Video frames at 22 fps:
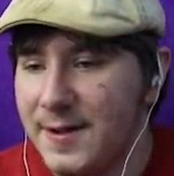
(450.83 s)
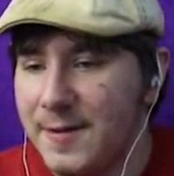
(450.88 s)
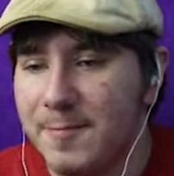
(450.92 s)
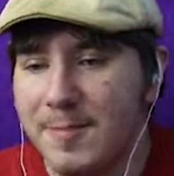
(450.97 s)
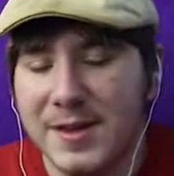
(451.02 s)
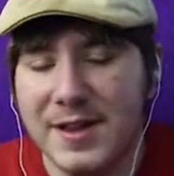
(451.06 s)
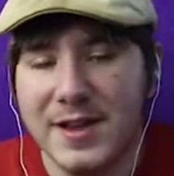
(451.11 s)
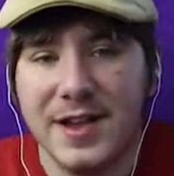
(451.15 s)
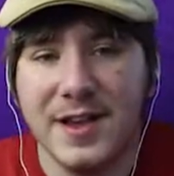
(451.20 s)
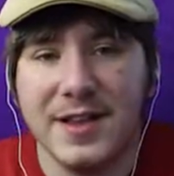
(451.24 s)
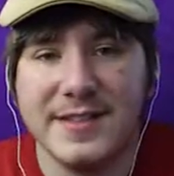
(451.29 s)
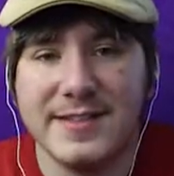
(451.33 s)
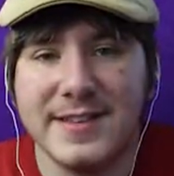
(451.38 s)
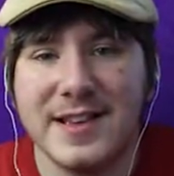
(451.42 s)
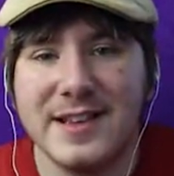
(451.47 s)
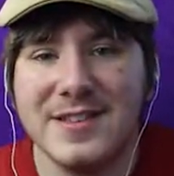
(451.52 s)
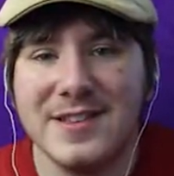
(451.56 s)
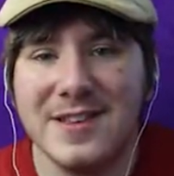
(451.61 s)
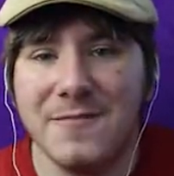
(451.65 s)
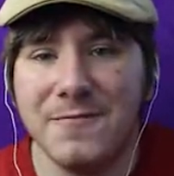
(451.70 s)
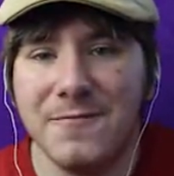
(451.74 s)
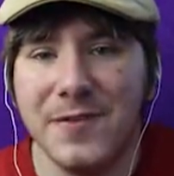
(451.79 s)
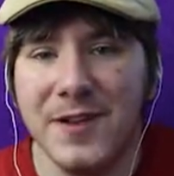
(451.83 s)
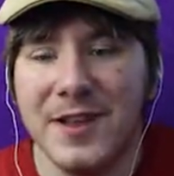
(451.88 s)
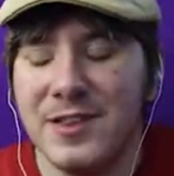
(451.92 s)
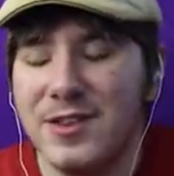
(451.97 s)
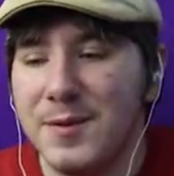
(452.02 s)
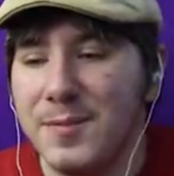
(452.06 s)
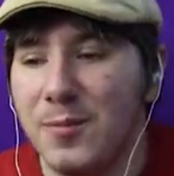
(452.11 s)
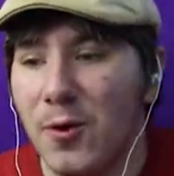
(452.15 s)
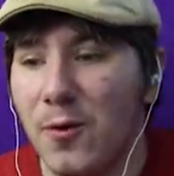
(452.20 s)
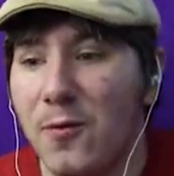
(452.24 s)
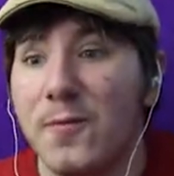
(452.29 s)
Because he's
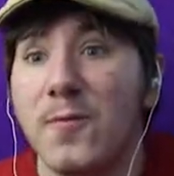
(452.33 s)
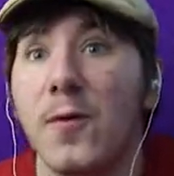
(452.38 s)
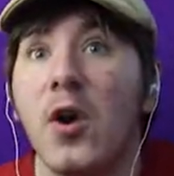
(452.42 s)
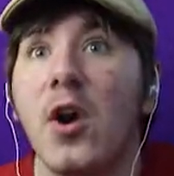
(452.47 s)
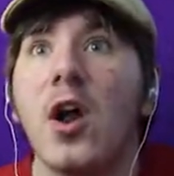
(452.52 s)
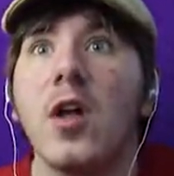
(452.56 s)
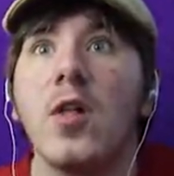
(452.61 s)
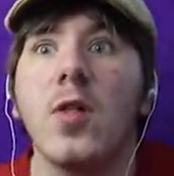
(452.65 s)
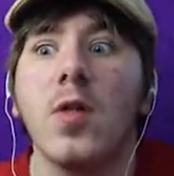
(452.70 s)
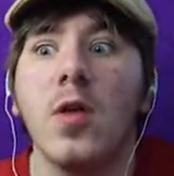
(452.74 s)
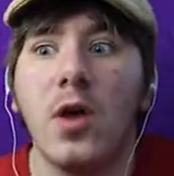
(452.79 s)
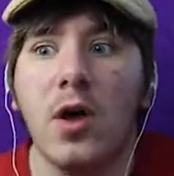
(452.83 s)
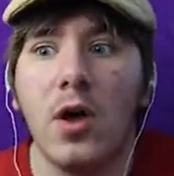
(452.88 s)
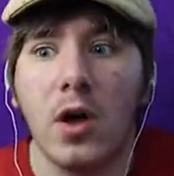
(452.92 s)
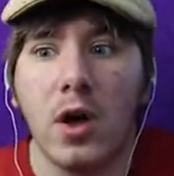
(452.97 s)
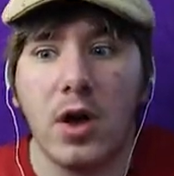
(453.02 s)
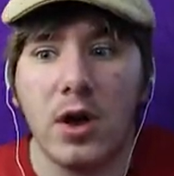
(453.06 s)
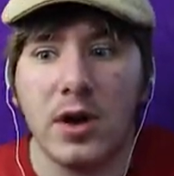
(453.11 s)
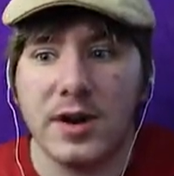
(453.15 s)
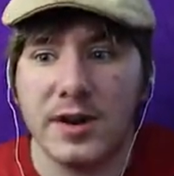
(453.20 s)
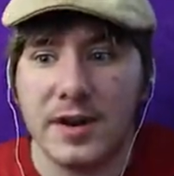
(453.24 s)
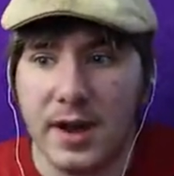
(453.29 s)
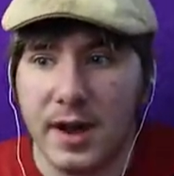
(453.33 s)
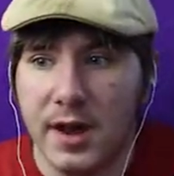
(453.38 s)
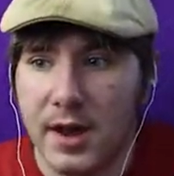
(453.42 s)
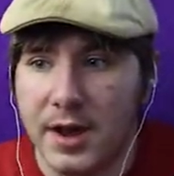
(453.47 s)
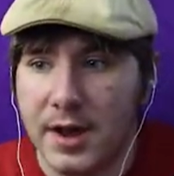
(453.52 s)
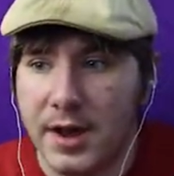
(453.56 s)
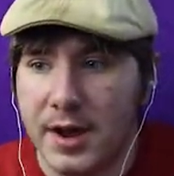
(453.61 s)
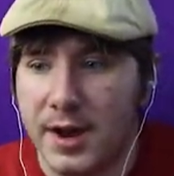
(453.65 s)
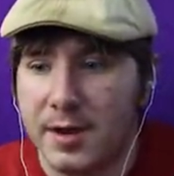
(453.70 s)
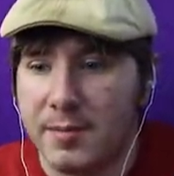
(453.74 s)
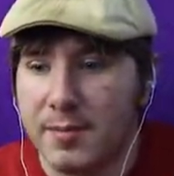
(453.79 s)
invincible for a long
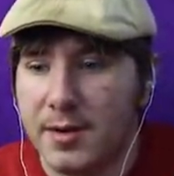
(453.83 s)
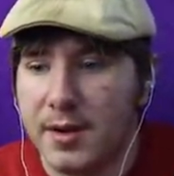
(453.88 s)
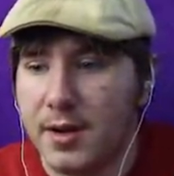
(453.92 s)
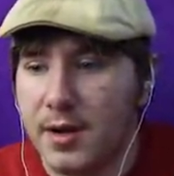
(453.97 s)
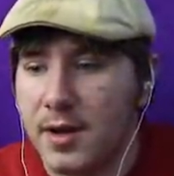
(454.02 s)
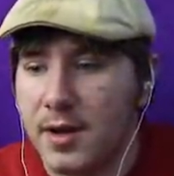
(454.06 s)
time.